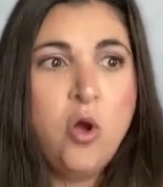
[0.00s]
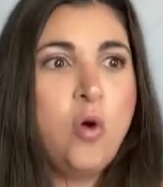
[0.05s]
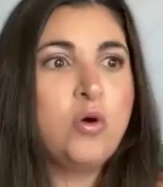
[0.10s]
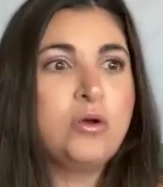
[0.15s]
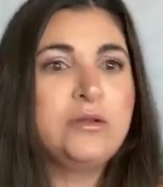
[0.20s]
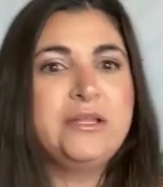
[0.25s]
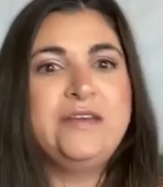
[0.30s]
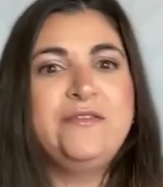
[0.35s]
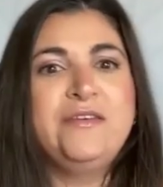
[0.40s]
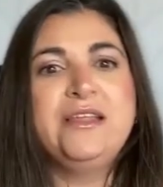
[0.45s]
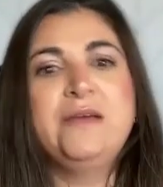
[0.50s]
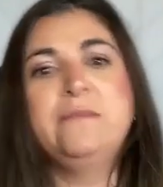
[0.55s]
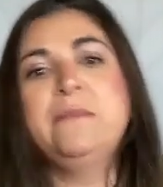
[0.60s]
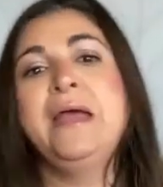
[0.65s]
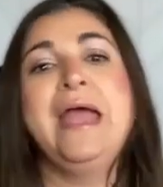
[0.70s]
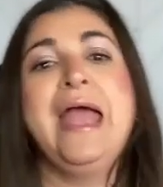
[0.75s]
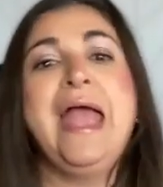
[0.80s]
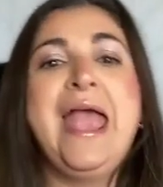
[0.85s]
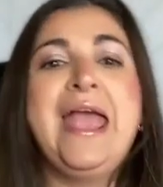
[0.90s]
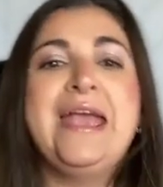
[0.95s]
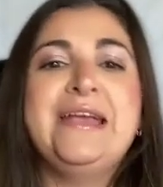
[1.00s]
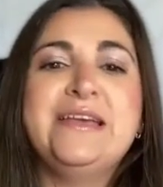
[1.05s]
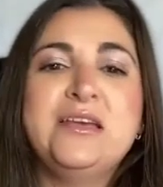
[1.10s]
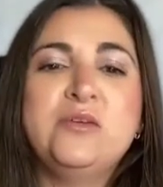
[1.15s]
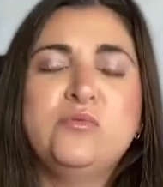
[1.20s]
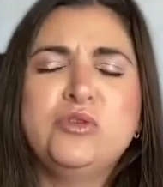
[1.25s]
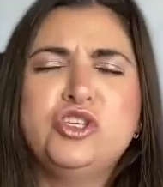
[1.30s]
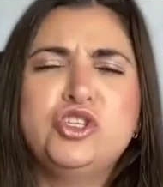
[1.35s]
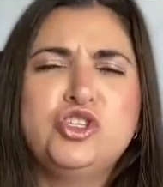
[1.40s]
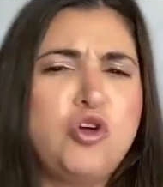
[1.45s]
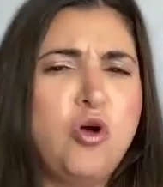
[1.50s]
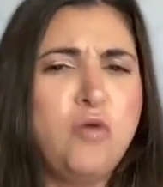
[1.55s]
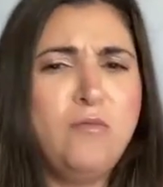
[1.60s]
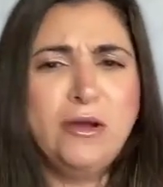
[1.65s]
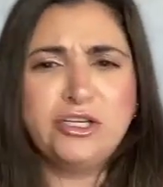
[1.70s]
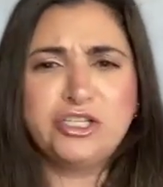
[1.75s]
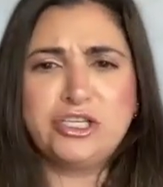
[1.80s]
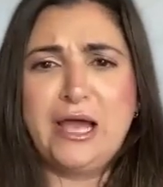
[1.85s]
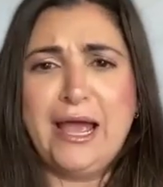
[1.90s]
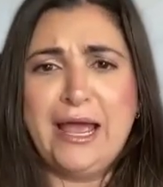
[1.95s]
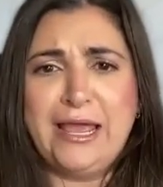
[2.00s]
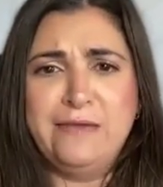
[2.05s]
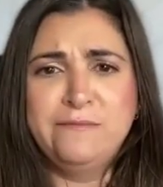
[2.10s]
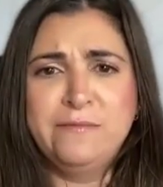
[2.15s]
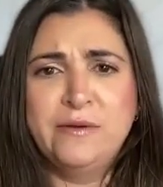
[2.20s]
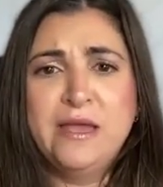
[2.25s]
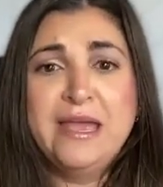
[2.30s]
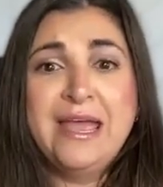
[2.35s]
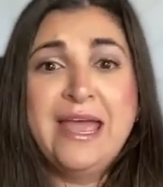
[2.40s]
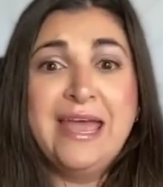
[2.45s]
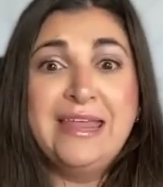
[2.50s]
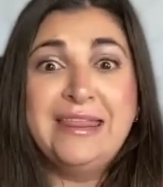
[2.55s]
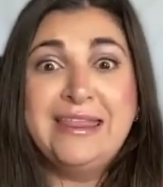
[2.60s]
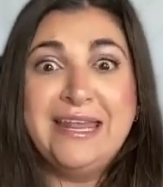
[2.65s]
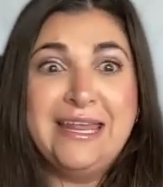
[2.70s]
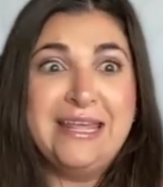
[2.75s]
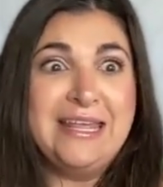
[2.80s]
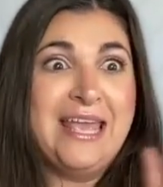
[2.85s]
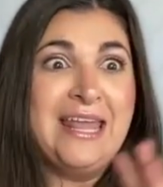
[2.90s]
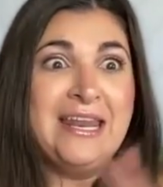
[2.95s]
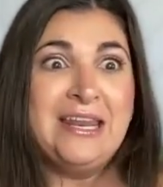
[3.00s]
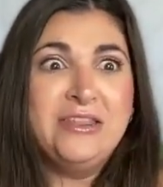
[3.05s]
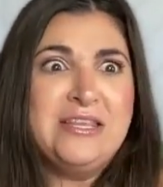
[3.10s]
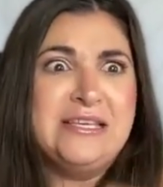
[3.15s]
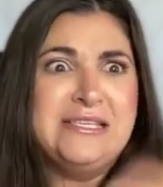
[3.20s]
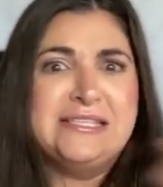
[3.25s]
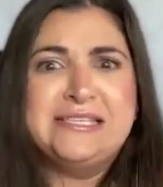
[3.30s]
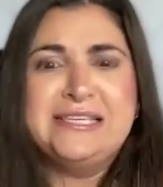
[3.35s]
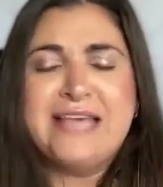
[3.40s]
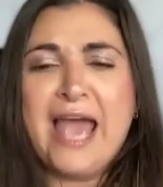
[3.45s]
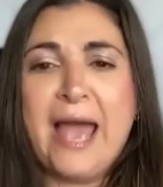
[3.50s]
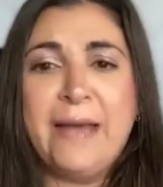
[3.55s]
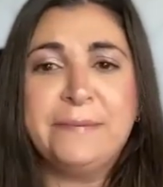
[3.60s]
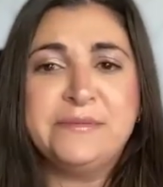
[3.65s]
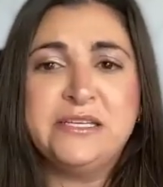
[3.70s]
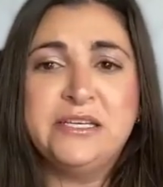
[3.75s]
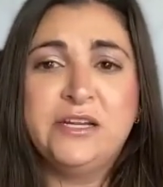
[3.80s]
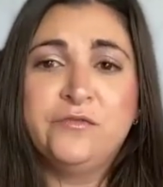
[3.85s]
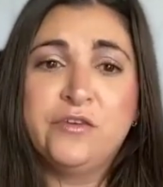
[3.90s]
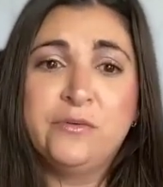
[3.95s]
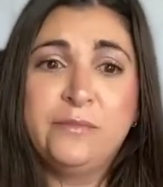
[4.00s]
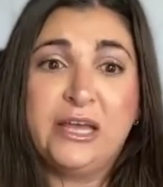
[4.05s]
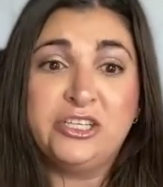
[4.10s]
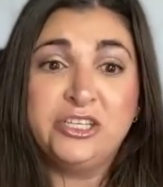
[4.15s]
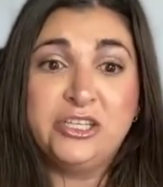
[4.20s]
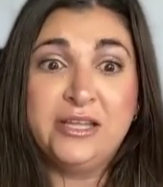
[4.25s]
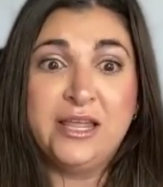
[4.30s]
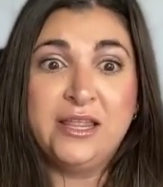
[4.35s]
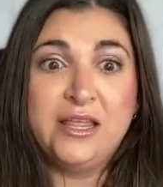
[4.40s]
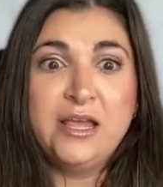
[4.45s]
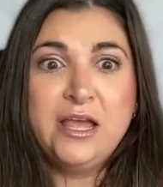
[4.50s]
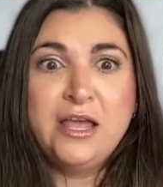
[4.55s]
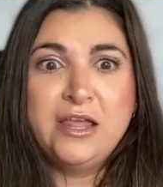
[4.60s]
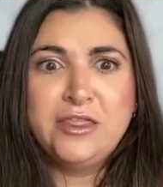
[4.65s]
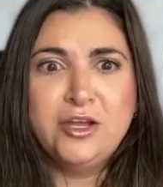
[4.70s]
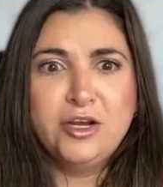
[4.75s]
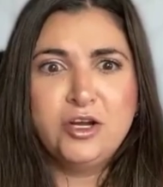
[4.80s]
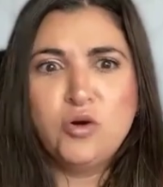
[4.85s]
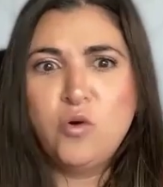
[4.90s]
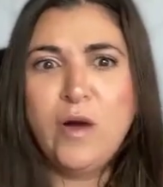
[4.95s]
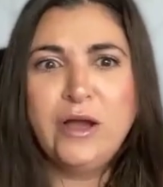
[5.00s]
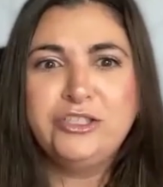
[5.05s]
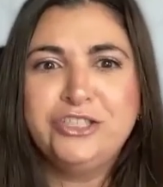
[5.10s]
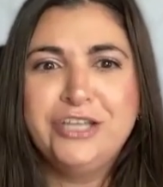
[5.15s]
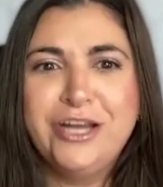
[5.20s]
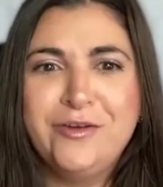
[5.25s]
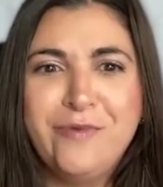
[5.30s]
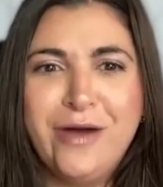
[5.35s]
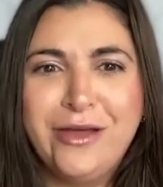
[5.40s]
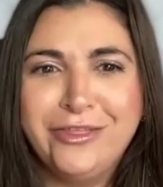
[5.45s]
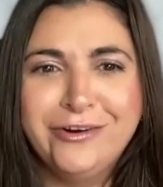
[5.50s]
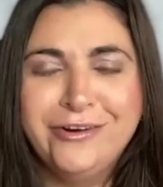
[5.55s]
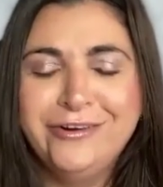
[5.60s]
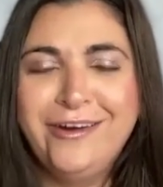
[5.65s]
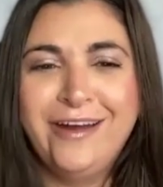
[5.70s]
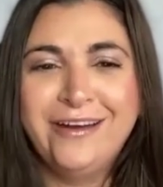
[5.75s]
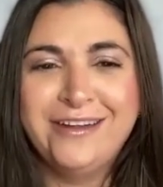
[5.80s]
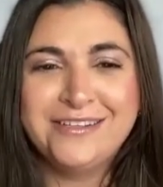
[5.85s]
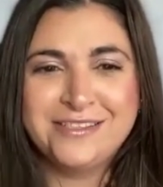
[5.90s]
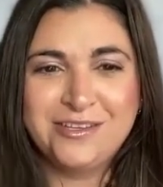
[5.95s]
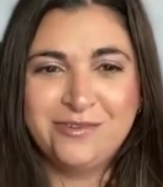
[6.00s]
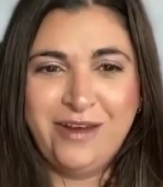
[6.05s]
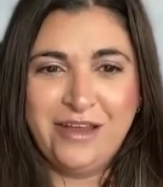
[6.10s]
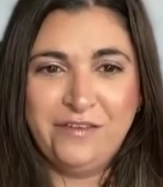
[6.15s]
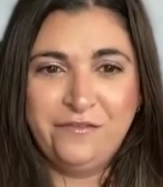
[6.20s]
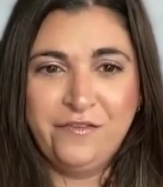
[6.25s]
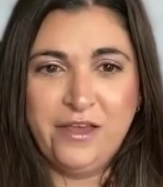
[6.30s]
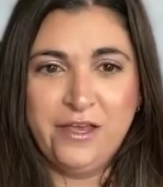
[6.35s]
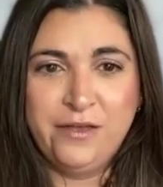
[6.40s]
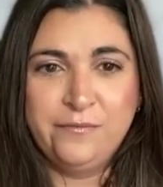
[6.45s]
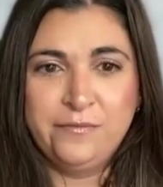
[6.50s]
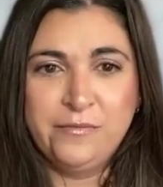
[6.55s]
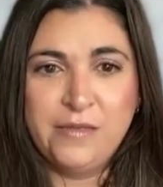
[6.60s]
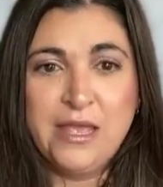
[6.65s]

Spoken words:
or leaving them hanging with so much hype and these gaps in information that they're questioning whether or not it's the right fit.